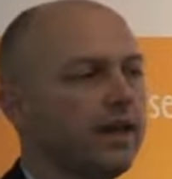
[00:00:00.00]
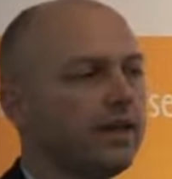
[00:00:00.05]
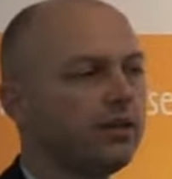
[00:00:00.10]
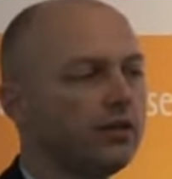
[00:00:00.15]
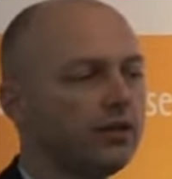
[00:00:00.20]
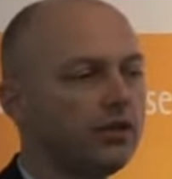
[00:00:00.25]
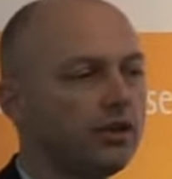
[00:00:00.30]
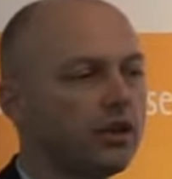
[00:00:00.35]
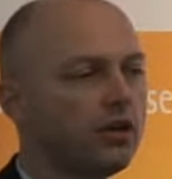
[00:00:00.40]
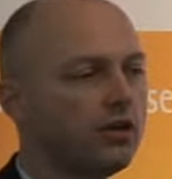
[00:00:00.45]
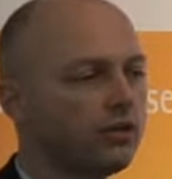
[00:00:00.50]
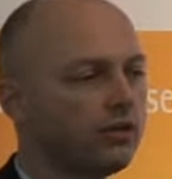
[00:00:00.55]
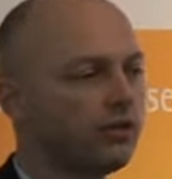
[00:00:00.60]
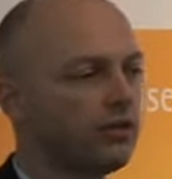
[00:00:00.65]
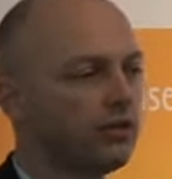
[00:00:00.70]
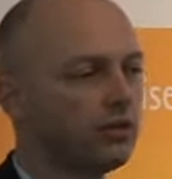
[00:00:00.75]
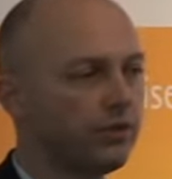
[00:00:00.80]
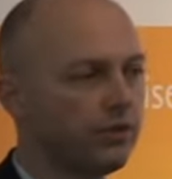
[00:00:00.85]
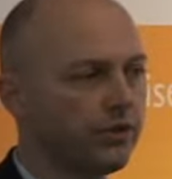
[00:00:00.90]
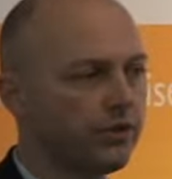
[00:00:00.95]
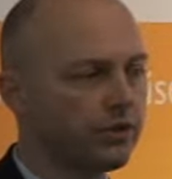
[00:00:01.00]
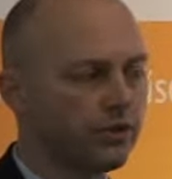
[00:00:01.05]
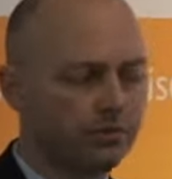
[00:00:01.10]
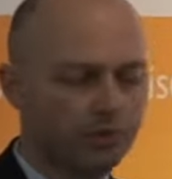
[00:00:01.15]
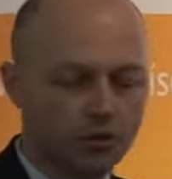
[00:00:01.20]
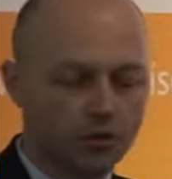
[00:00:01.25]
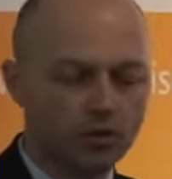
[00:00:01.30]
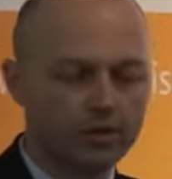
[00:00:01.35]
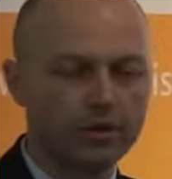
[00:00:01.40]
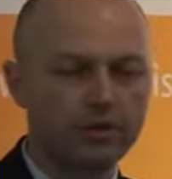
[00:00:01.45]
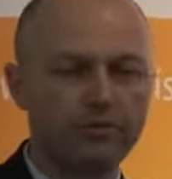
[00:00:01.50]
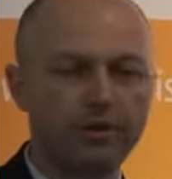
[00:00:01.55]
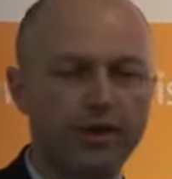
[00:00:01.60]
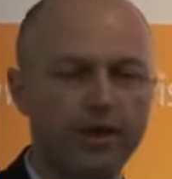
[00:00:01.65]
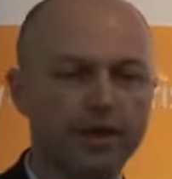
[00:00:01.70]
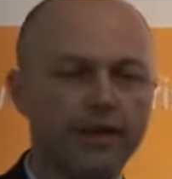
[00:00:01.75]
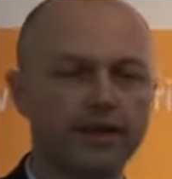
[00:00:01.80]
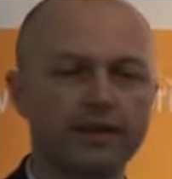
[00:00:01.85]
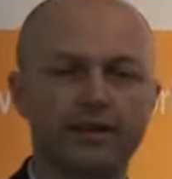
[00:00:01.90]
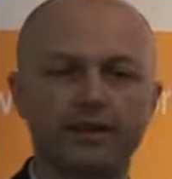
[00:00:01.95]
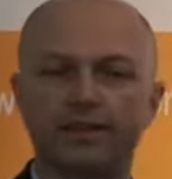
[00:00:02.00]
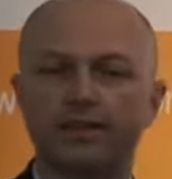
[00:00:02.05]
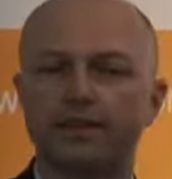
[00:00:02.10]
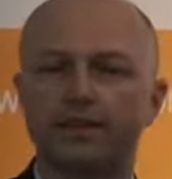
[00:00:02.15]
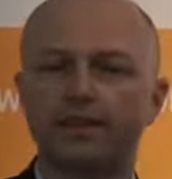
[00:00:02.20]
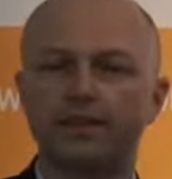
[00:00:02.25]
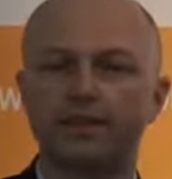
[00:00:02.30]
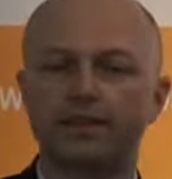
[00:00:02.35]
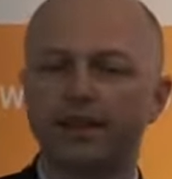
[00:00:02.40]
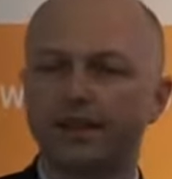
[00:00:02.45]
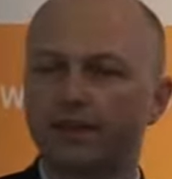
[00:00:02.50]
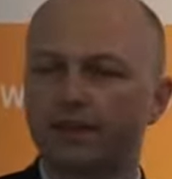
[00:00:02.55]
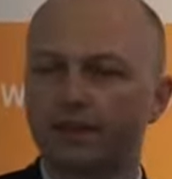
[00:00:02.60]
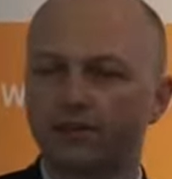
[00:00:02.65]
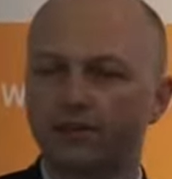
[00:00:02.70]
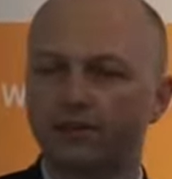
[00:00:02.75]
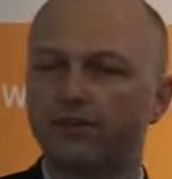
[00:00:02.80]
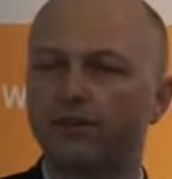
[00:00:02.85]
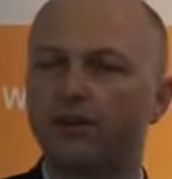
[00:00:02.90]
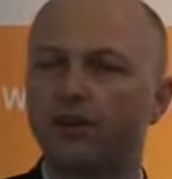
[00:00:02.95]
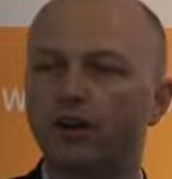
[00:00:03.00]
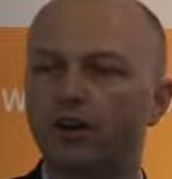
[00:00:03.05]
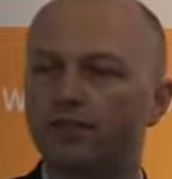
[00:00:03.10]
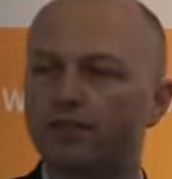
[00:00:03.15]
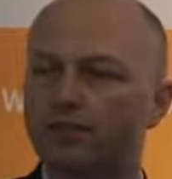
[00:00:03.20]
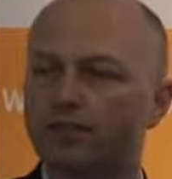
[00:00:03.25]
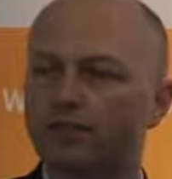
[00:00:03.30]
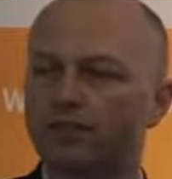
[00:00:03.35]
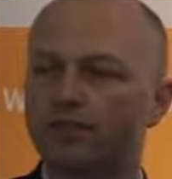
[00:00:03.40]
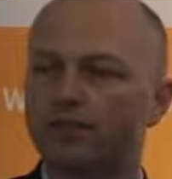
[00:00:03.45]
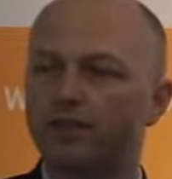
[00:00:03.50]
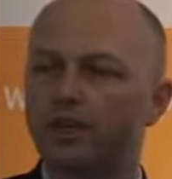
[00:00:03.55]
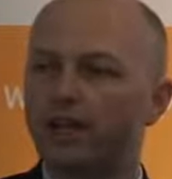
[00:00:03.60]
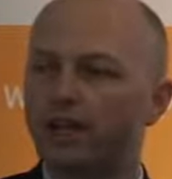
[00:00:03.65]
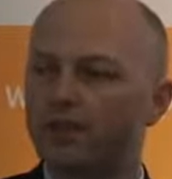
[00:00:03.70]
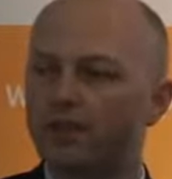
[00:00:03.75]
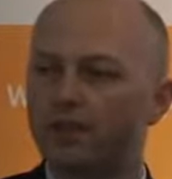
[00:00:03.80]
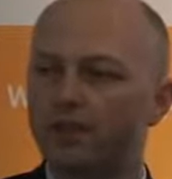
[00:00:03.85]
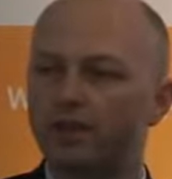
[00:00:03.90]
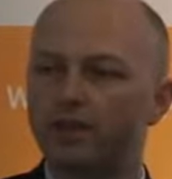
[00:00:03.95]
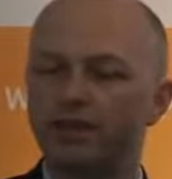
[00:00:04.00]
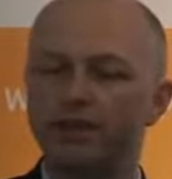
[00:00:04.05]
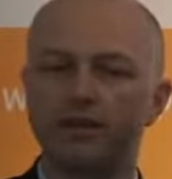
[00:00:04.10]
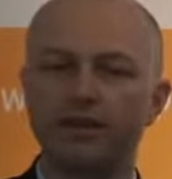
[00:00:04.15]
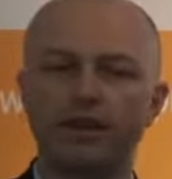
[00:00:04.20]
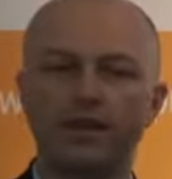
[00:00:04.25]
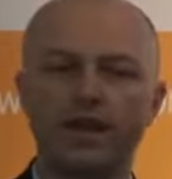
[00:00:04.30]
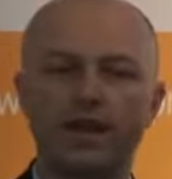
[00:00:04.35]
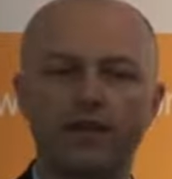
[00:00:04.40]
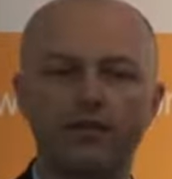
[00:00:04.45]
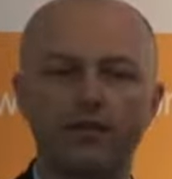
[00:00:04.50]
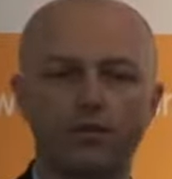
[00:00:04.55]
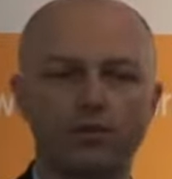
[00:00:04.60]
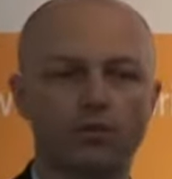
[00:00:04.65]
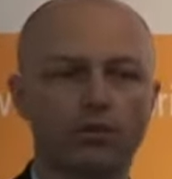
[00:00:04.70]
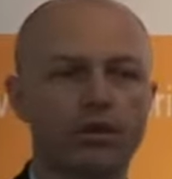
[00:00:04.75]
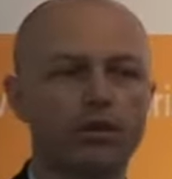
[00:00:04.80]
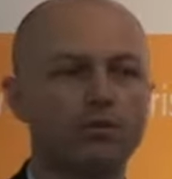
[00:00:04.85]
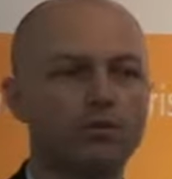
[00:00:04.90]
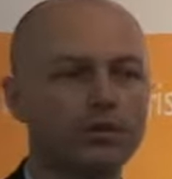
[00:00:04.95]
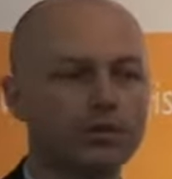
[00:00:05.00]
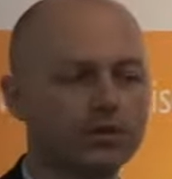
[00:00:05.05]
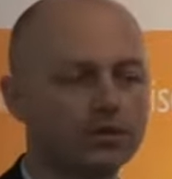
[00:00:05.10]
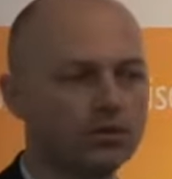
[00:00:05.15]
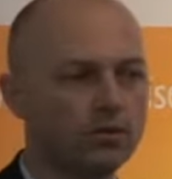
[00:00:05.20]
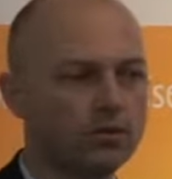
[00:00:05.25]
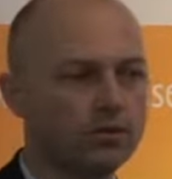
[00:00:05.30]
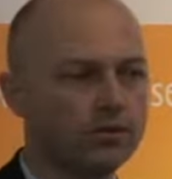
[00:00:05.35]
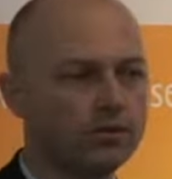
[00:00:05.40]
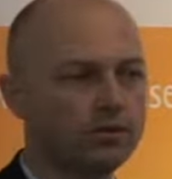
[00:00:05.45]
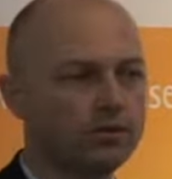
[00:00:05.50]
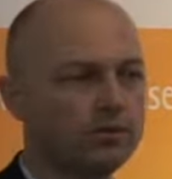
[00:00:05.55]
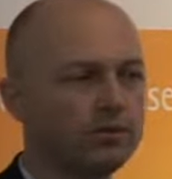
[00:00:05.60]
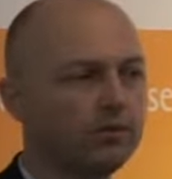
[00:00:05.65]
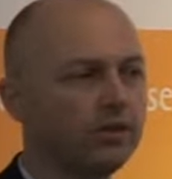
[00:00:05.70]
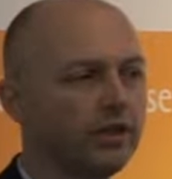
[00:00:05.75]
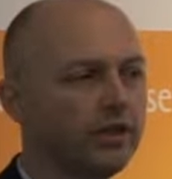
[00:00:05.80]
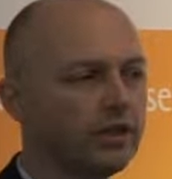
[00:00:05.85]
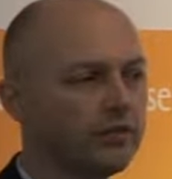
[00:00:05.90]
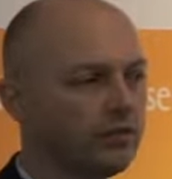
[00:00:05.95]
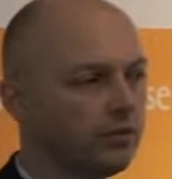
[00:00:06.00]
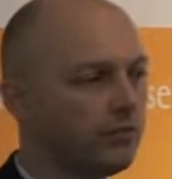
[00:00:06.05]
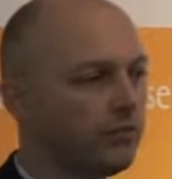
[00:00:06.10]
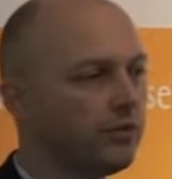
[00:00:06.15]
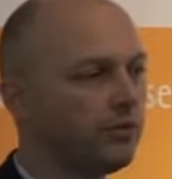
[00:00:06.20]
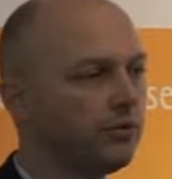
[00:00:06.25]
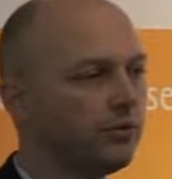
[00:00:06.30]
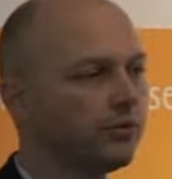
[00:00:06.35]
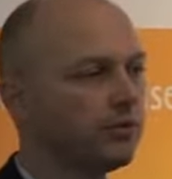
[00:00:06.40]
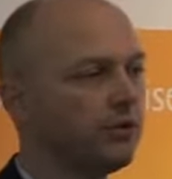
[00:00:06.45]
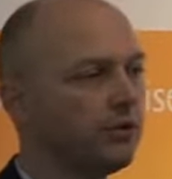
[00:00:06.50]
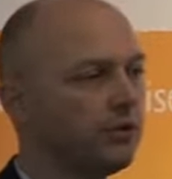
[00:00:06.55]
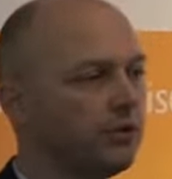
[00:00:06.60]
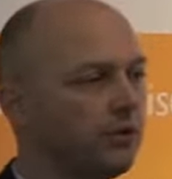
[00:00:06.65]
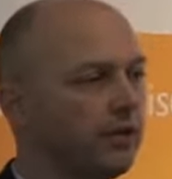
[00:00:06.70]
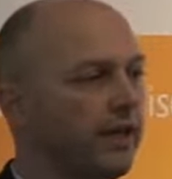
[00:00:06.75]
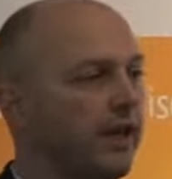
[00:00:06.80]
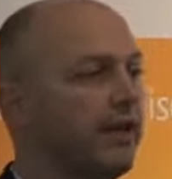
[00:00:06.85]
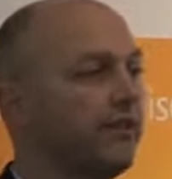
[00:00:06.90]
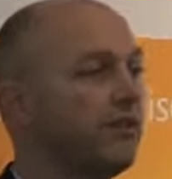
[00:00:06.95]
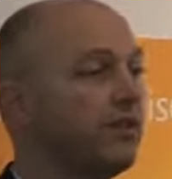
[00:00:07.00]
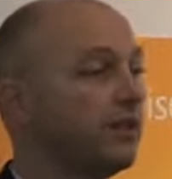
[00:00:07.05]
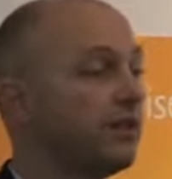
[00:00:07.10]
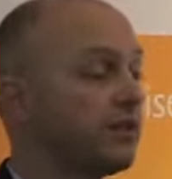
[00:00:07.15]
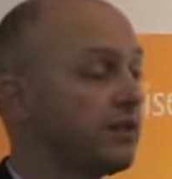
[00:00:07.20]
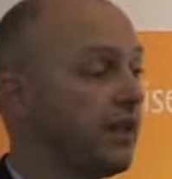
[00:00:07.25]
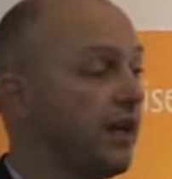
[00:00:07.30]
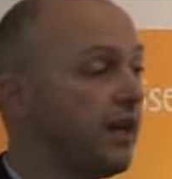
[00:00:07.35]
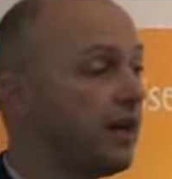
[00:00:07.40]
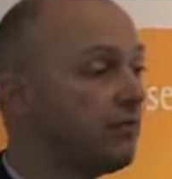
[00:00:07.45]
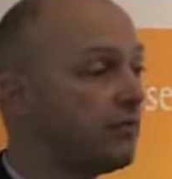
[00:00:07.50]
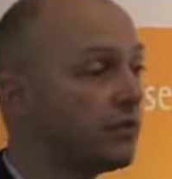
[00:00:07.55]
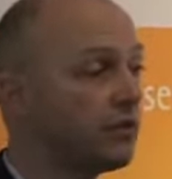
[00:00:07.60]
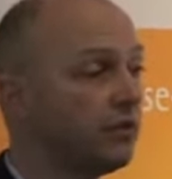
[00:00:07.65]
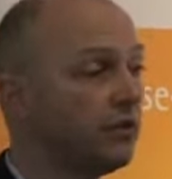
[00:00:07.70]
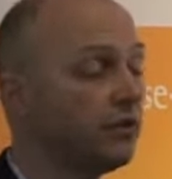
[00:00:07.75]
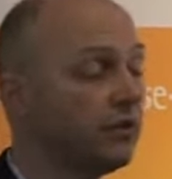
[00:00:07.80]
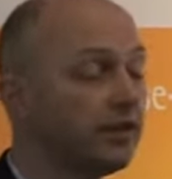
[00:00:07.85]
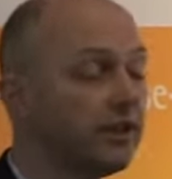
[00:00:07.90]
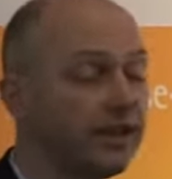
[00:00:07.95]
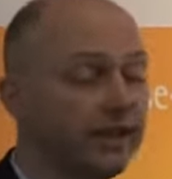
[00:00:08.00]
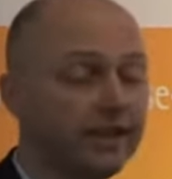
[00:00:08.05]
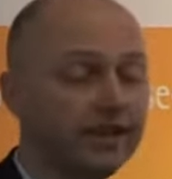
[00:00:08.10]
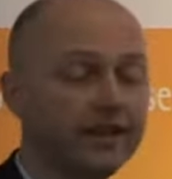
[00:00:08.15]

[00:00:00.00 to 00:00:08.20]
And learning cultures are really supported by executive involvement, championing, having the right resources in place for people to learn, having the time to learn.